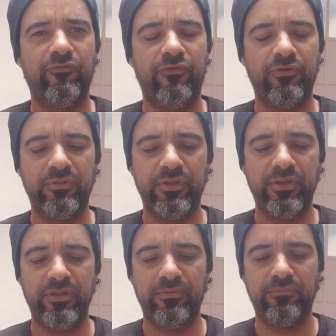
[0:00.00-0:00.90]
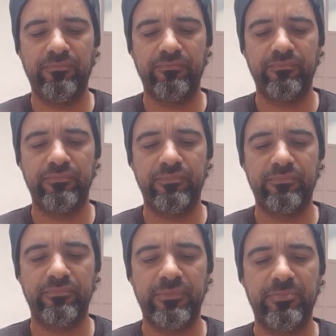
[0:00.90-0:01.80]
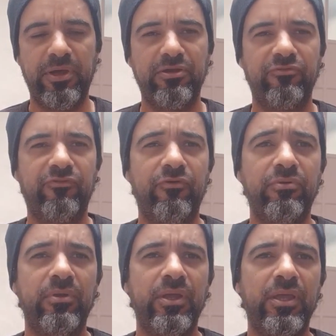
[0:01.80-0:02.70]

the microphone.